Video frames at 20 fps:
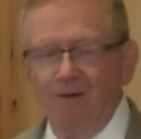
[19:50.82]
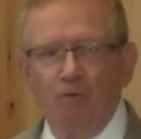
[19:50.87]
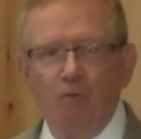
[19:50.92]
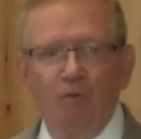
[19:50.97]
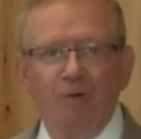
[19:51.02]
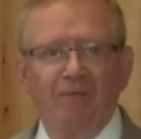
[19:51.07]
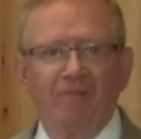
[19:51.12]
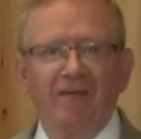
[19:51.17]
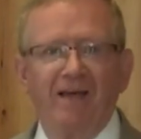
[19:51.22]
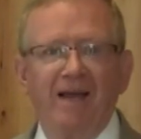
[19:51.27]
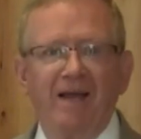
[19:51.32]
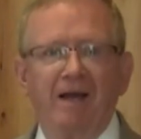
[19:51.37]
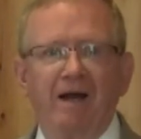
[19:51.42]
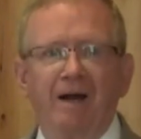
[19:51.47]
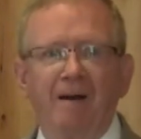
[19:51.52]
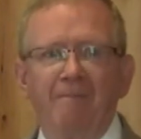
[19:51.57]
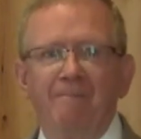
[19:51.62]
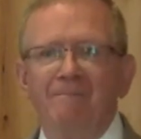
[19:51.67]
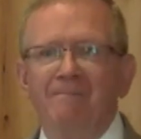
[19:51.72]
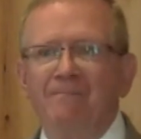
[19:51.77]
with
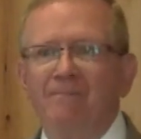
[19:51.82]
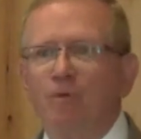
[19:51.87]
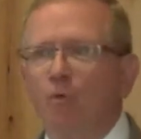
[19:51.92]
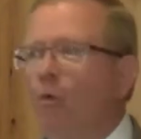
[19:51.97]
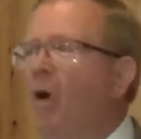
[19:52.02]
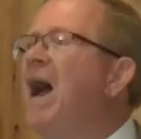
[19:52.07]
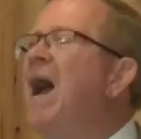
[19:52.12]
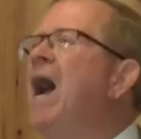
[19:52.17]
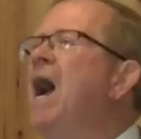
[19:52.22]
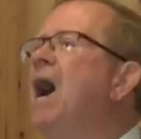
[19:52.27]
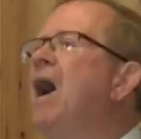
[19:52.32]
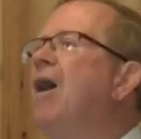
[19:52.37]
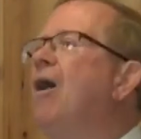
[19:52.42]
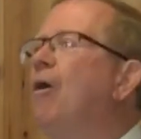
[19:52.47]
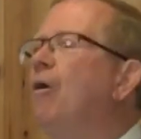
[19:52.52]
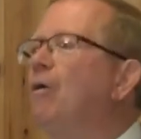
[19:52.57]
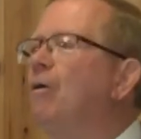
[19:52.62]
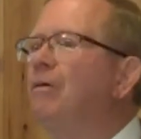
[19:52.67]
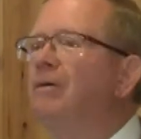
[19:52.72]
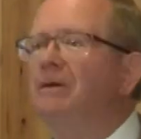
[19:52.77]
a,
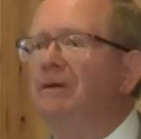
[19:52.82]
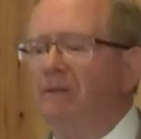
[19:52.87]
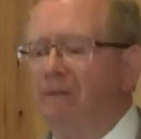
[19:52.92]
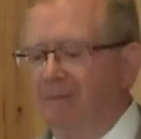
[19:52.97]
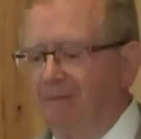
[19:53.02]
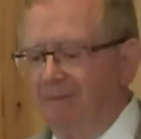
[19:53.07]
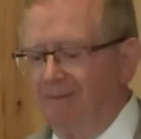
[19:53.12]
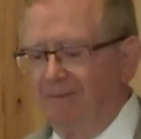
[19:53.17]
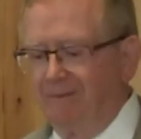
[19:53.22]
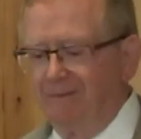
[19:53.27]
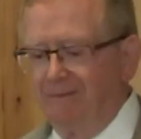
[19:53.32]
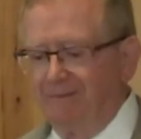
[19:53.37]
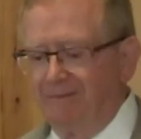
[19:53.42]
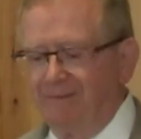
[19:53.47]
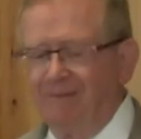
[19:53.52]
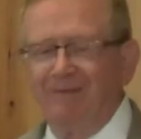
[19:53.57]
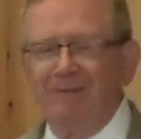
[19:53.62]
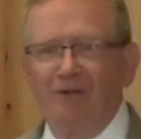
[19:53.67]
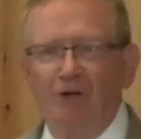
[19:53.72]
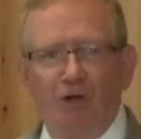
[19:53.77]
wow,
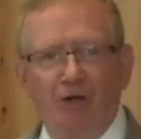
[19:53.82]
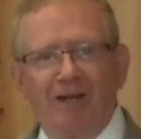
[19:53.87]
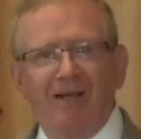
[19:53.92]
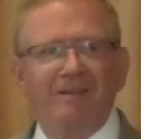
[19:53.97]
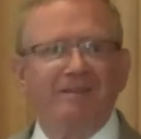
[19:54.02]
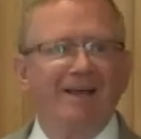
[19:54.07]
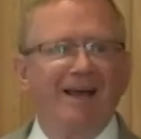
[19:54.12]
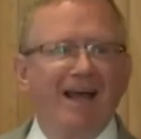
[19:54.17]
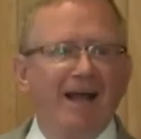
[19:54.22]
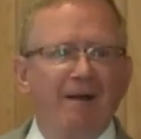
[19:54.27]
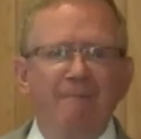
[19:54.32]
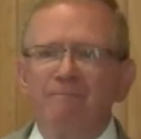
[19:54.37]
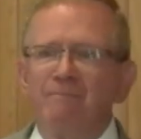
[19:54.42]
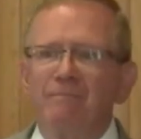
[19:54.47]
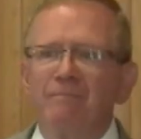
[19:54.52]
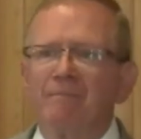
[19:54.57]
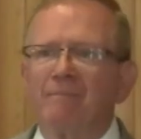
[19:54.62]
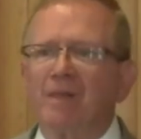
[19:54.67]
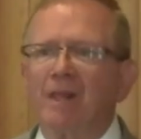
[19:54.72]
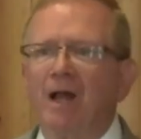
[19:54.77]
look at that.
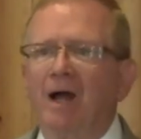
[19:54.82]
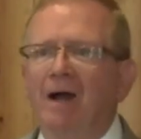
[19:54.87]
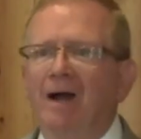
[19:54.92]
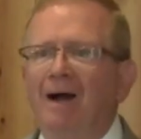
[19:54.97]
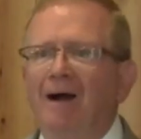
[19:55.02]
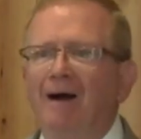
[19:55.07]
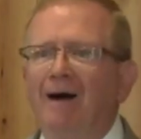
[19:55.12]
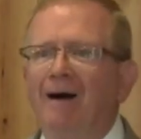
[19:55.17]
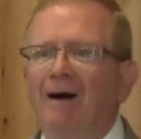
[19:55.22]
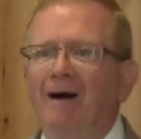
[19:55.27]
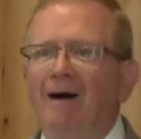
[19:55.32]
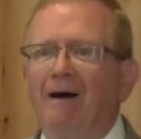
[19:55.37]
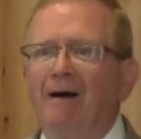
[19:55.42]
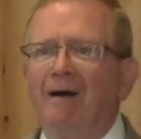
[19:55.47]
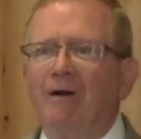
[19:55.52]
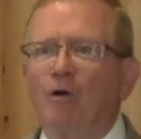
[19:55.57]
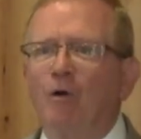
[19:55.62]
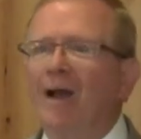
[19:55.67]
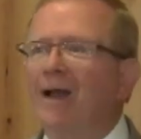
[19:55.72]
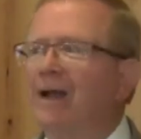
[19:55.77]

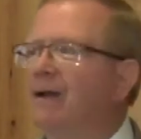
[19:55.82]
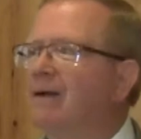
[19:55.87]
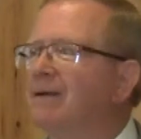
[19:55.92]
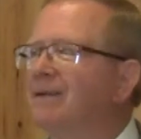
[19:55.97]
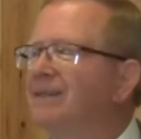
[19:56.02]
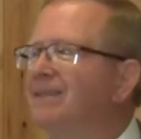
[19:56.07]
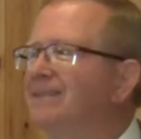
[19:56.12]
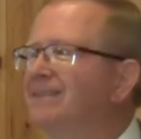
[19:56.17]
Quick,